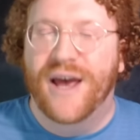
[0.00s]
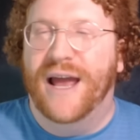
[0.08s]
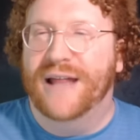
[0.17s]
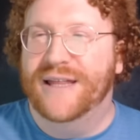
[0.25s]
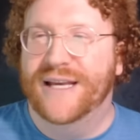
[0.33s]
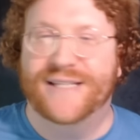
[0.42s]

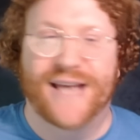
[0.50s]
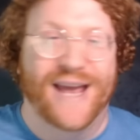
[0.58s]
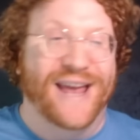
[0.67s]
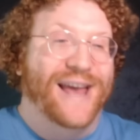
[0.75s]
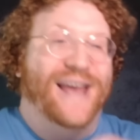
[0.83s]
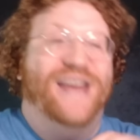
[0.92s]
And they
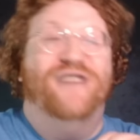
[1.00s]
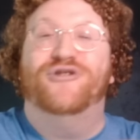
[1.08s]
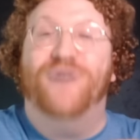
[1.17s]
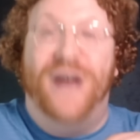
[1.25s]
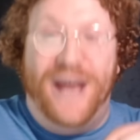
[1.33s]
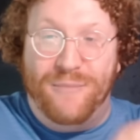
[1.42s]
say, here's
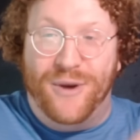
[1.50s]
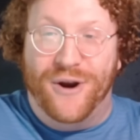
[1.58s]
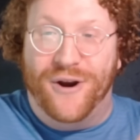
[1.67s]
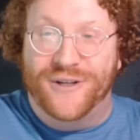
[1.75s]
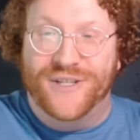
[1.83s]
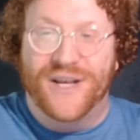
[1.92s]
your
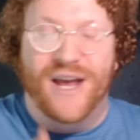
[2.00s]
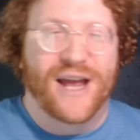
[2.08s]
hamburgers.